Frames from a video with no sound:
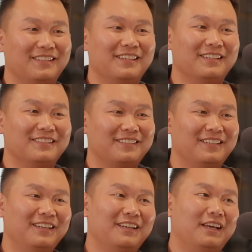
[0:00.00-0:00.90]
Yes.
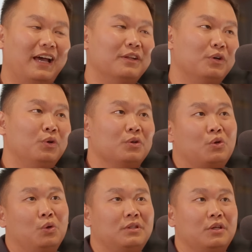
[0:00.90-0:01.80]
And or
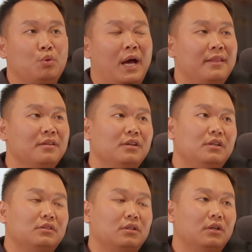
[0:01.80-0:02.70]
called the yuan.
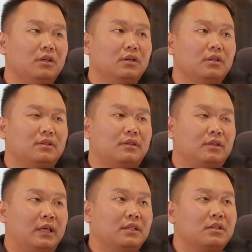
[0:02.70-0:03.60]
So
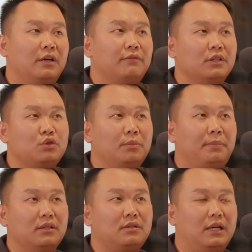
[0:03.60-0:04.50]
that's converts to
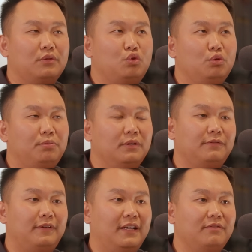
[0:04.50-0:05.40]
about like
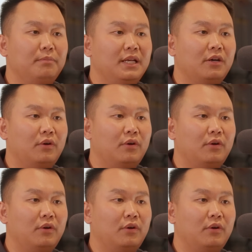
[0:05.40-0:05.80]
2.5 million